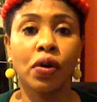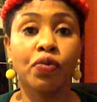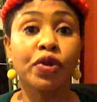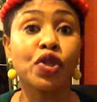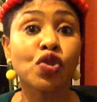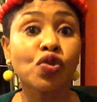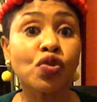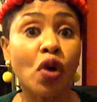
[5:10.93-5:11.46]

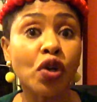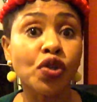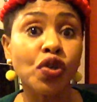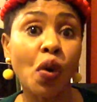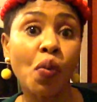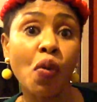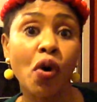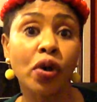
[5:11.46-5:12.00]

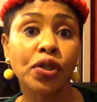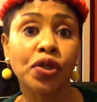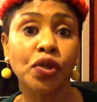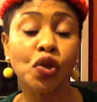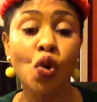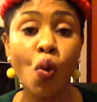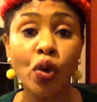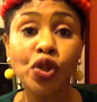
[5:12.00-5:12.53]
Restructure what?
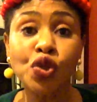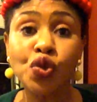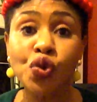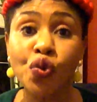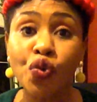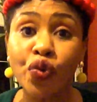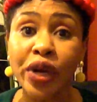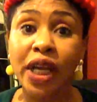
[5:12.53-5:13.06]
You want
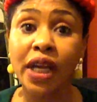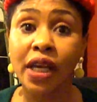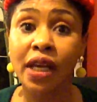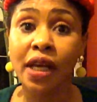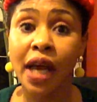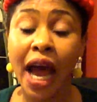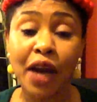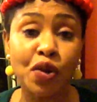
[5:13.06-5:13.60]
to
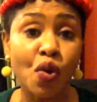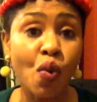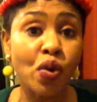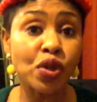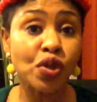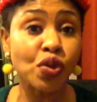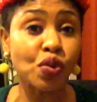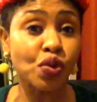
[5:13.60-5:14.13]
and you
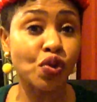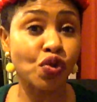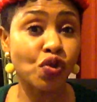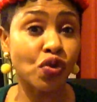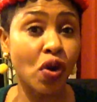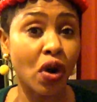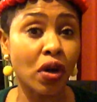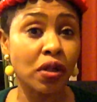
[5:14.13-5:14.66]
want to
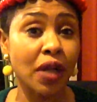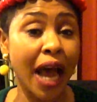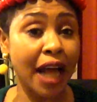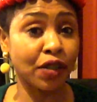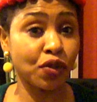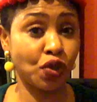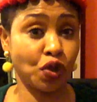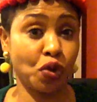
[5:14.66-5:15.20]

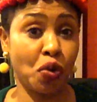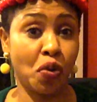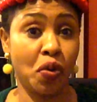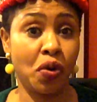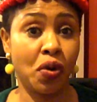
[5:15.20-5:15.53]
structure.